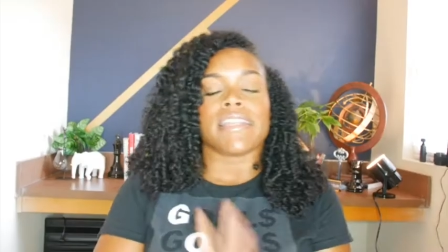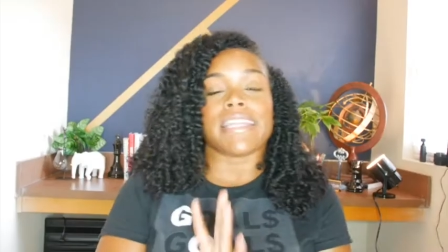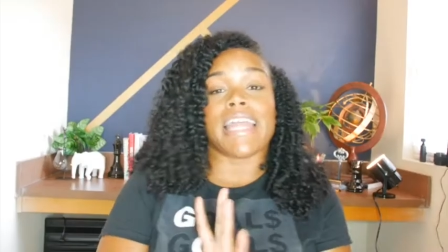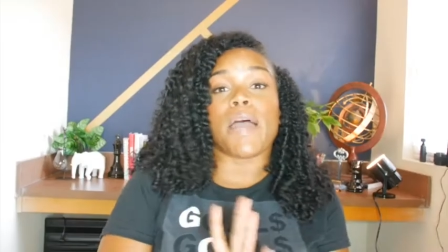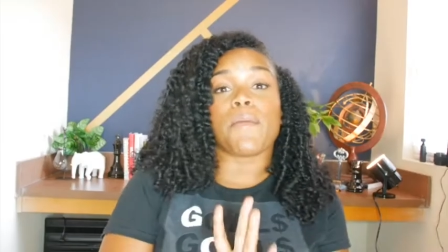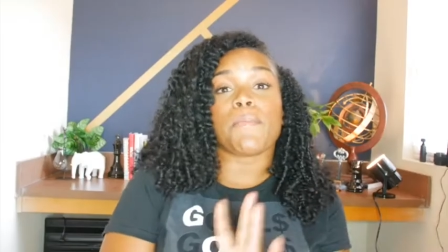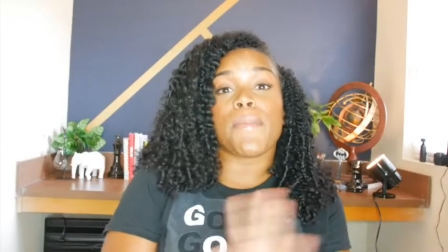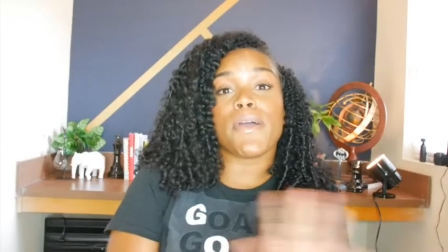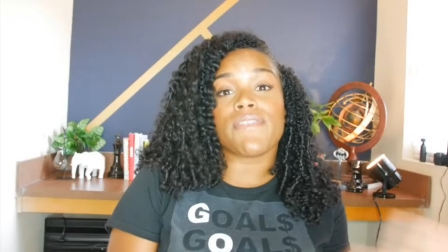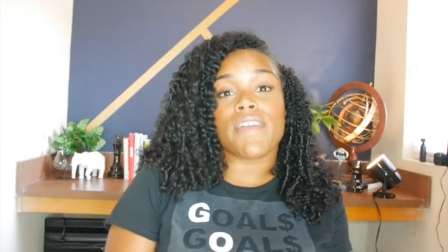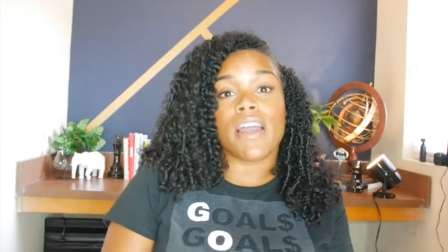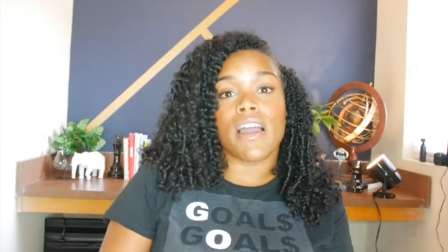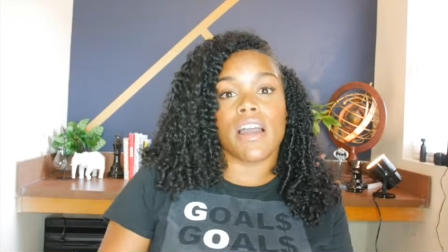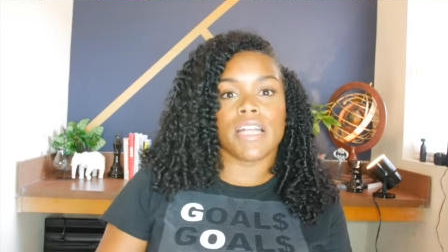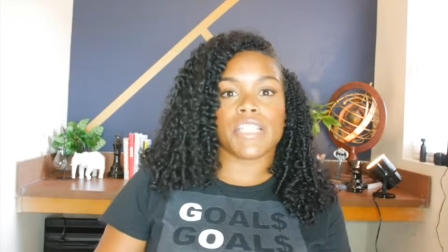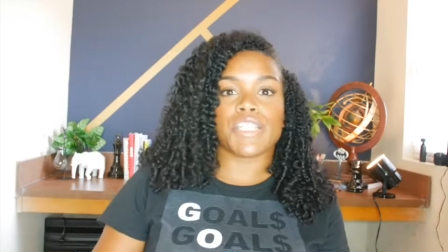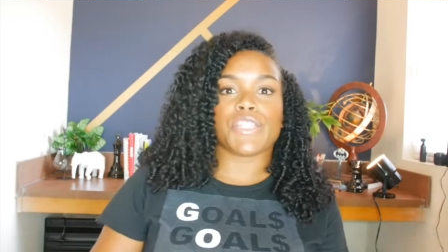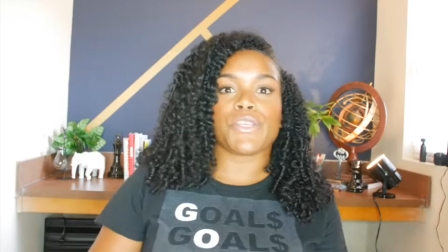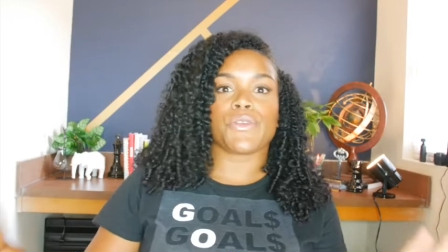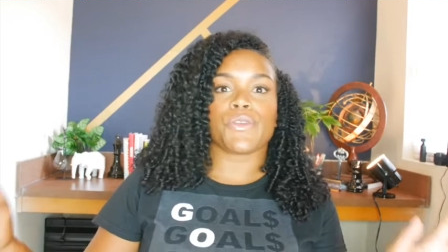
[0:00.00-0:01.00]
Now moving
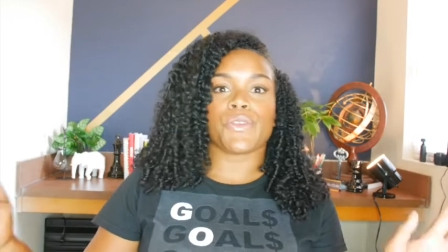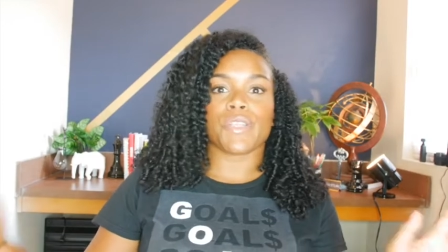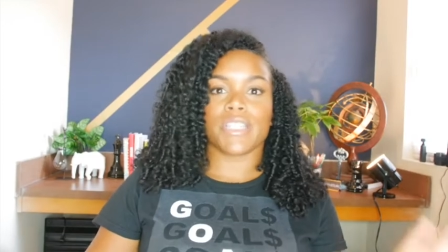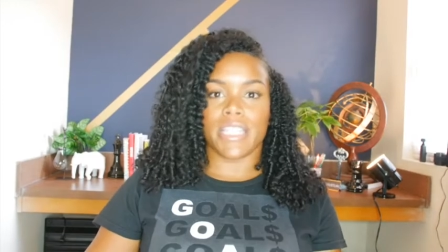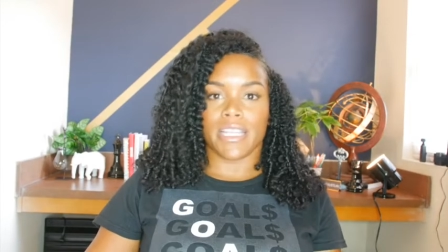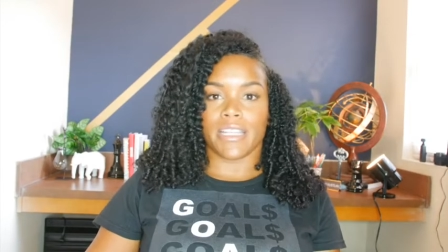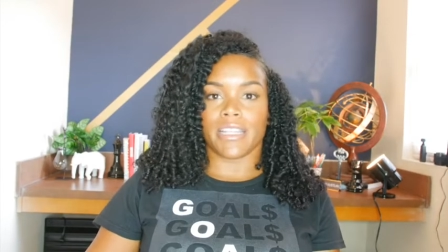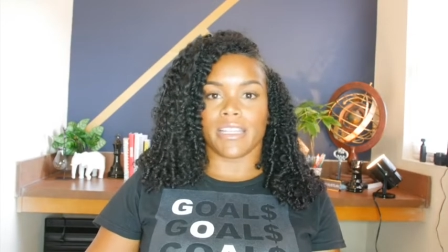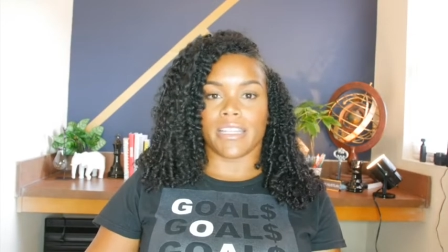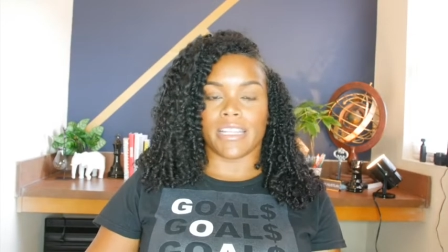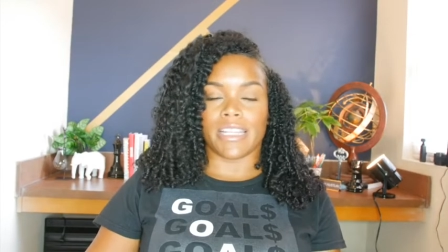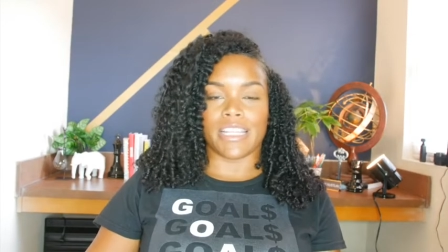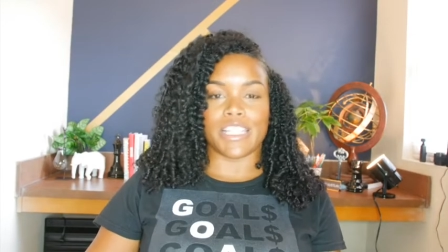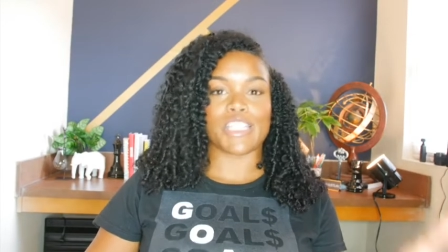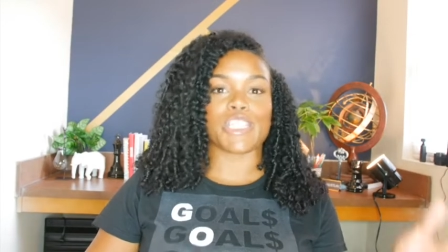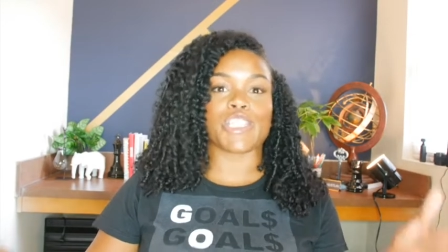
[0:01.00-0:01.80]
on to utilities.